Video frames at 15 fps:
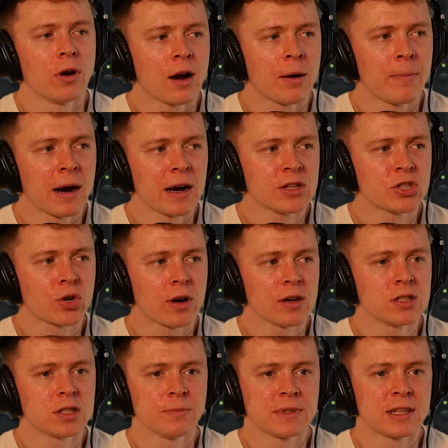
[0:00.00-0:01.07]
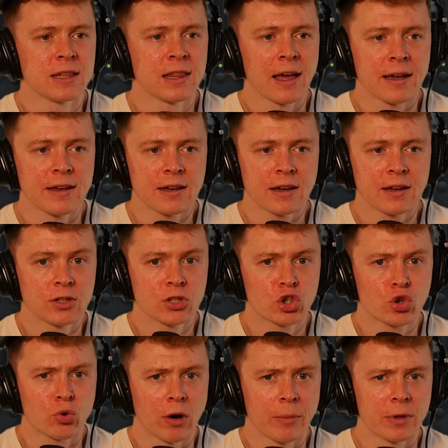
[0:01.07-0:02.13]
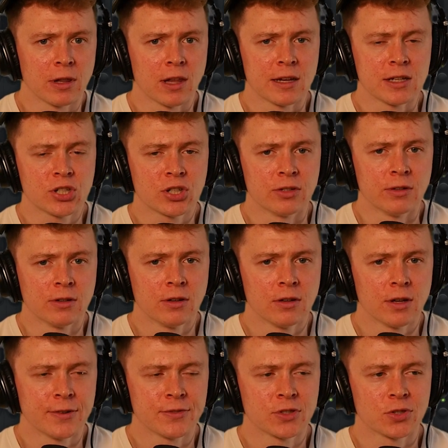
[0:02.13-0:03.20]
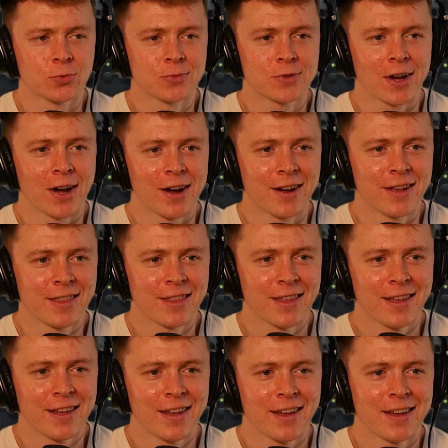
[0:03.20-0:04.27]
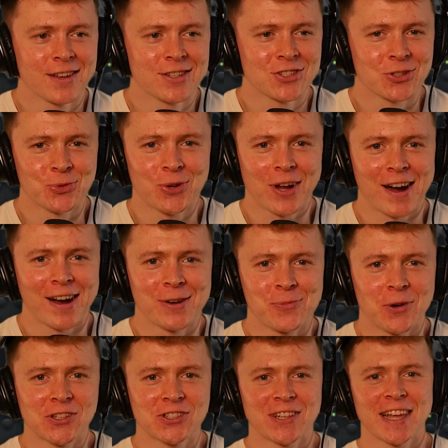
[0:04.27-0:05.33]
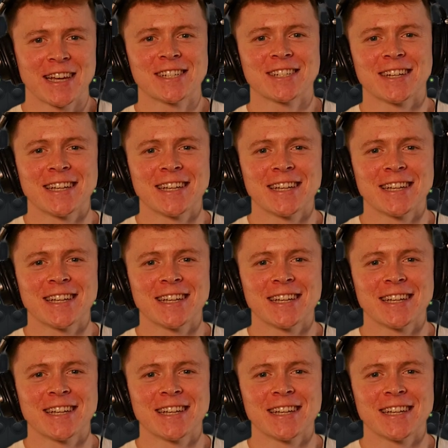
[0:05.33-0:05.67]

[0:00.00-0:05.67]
I might try something like tremolation of some kind of modulation.